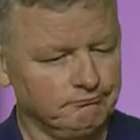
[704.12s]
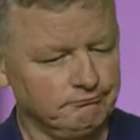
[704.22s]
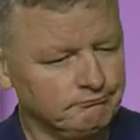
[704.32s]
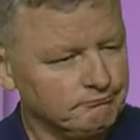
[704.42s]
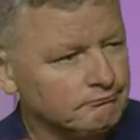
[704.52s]

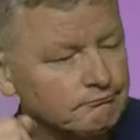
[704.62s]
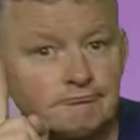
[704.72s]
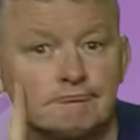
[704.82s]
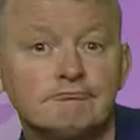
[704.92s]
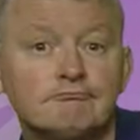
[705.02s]

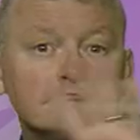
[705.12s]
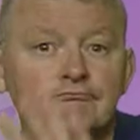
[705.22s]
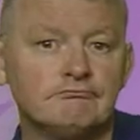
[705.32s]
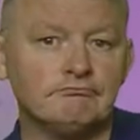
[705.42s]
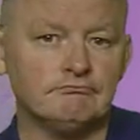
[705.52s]

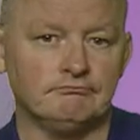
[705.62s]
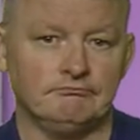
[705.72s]
No one is speaking in this clip.